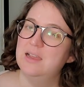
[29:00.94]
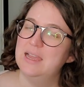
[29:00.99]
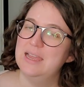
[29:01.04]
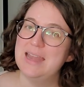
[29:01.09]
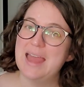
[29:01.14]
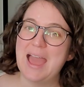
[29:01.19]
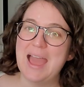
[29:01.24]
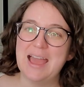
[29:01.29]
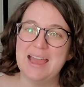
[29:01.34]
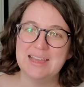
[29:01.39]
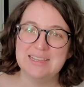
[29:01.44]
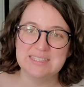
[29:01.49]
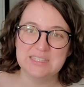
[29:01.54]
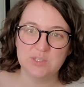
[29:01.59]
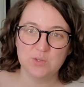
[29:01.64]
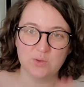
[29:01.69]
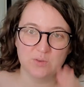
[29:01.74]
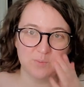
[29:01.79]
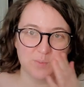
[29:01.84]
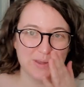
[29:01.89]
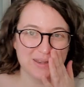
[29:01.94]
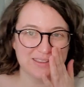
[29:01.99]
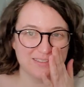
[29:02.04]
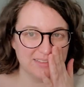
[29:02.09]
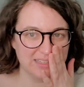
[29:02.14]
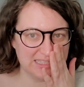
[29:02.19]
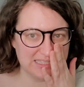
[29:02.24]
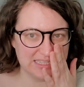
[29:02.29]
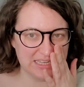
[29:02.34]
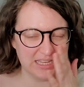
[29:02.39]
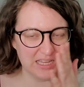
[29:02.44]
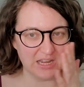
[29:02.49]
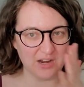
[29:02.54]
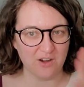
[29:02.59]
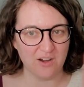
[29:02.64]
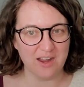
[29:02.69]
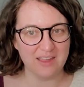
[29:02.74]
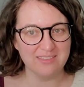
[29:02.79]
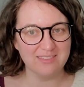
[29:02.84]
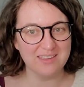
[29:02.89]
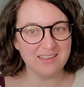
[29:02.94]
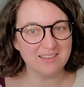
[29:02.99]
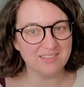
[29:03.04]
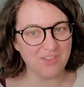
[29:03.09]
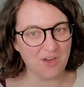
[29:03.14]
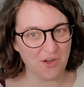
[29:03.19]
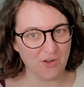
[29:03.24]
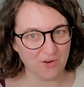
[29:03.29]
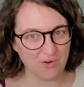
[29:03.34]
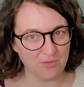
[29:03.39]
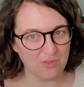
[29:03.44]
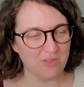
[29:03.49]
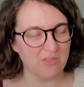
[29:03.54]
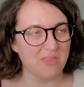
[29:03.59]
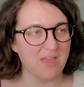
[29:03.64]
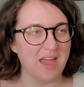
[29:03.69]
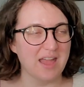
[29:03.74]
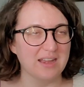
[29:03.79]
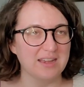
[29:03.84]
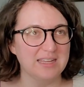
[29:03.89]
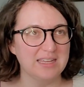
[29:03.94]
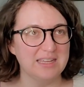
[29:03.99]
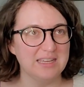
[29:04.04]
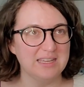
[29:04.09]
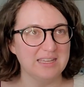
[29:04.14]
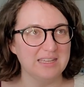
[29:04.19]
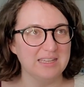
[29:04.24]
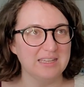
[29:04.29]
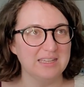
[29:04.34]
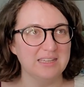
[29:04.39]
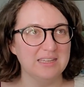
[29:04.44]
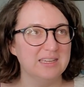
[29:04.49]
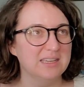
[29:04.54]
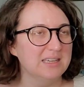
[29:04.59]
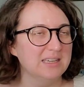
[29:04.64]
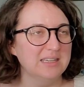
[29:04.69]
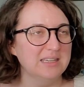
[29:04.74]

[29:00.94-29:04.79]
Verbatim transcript: it has to have been at least a year. I think longer than that. He,